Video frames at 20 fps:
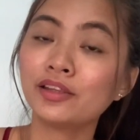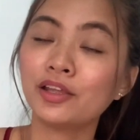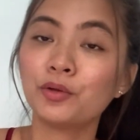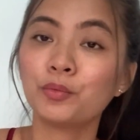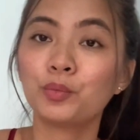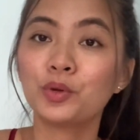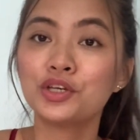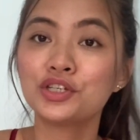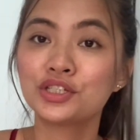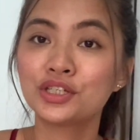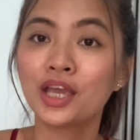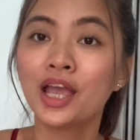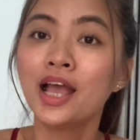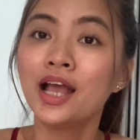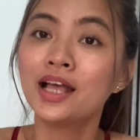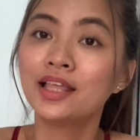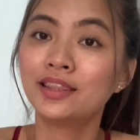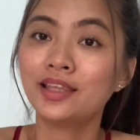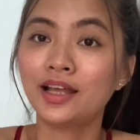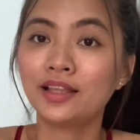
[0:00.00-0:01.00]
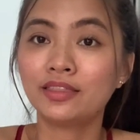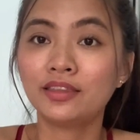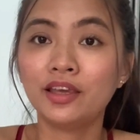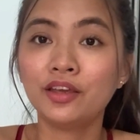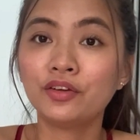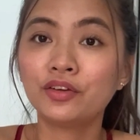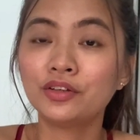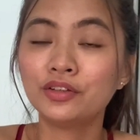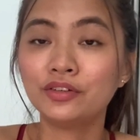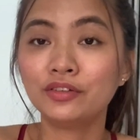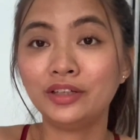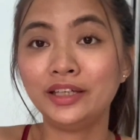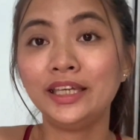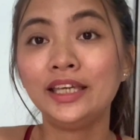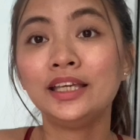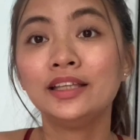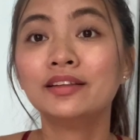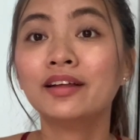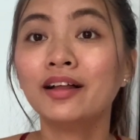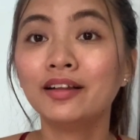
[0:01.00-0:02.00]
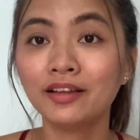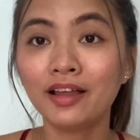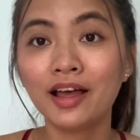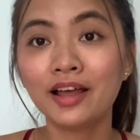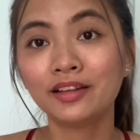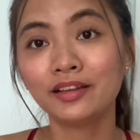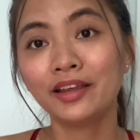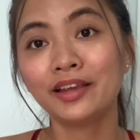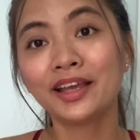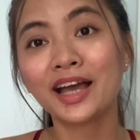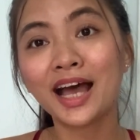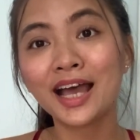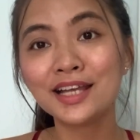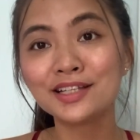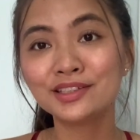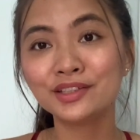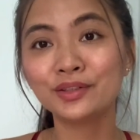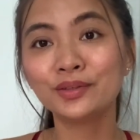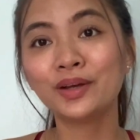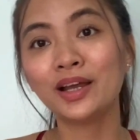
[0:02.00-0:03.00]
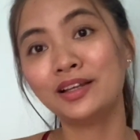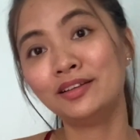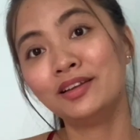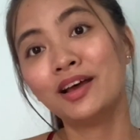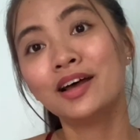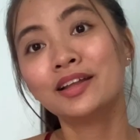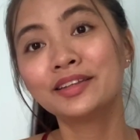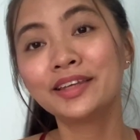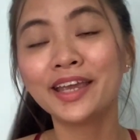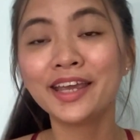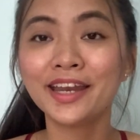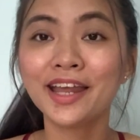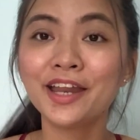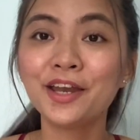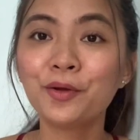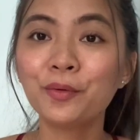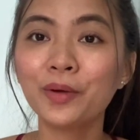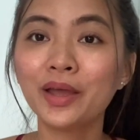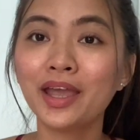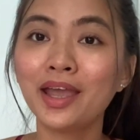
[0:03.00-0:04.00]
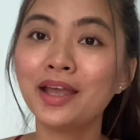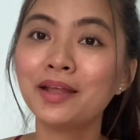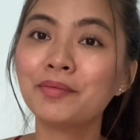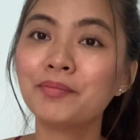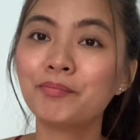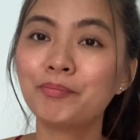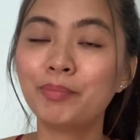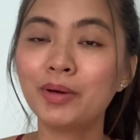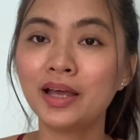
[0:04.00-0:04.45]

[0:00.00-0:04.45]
They wish that they could eat a lot like I do and not gain any weight.